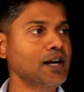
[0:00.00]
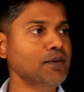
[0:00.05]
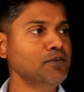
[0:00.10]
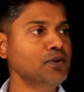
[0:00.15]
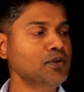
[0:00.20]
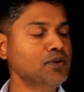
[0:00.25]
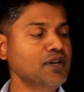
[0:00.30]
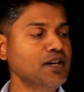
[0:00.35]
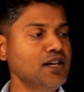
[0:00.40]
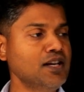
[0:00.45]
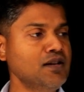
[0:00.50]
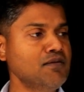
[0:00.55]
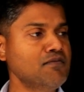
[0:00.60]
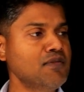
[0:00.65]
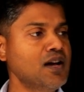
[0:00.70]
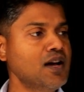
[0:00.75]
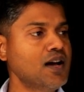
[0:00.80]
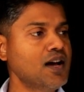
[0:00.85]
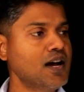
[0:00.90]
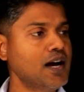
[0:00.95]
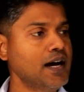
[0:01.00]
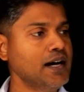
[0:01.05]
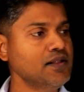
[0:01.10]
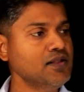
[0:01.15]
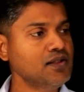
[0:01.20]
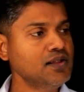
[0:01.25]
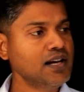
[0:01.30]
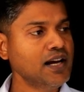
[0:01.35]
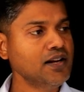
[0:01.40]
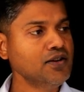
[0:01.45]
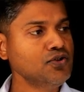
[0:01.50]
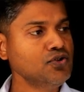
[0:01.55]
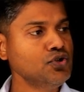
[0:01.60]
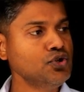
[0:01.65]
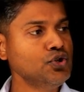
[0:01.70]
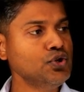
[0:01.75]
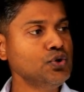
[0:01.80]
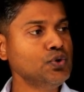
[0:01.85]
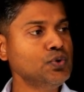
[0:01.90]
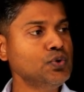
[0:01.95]
the theme, and then
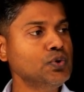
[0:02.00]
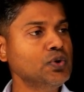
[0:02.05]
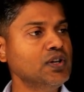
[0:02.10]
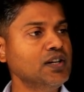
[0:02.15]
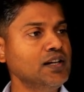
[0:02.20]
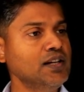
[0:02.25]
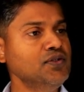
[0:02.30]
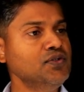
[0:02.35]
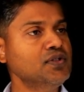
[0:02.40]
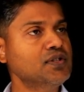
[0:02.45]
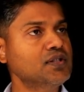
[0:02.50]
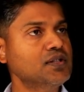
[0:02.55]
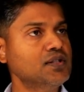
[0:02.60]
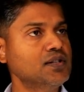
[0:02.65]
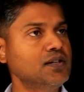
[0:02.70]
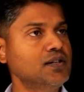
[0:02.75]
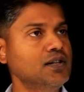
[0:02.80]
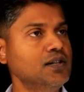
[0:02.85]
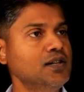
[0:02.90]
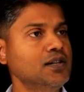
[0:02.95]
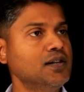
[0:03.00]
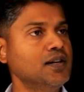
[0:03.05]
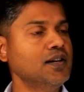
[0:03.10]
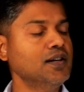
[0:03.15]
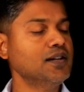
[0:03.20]
you insert